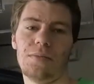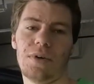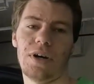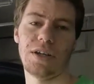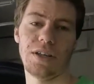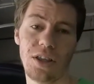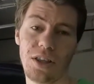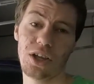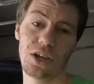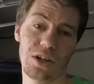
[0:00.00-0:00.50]

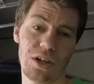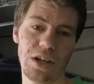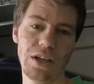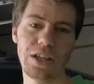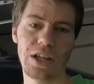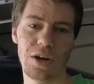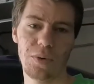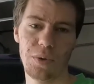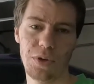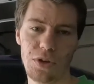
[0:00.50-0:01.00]
Another
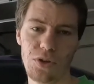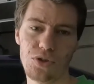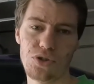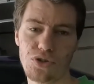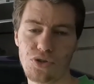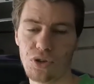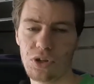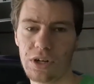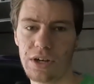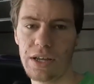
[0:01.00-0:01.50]
cleaner we use
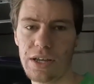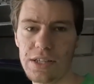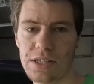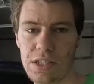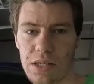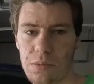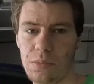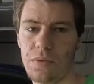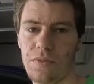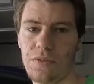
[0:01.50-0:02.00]
to clean
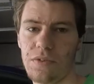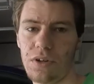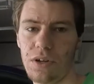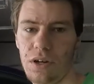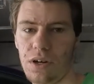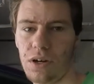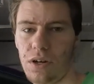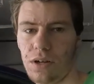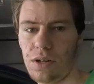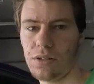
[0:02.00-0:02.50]
some of
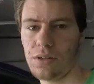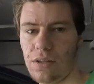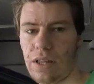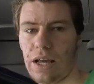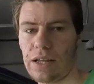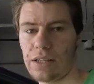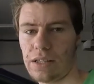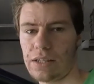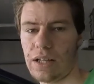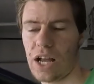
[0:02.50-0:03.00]
the
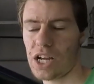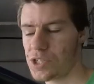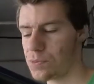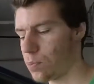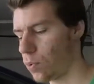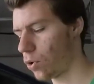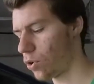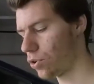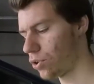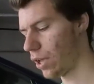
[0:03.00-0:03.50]

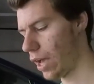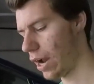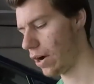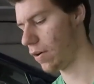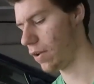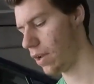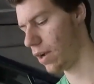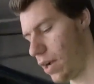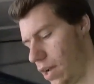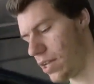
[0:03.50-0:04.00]
dashboard
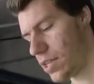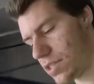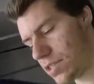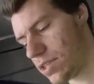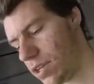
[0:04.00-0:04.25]
area is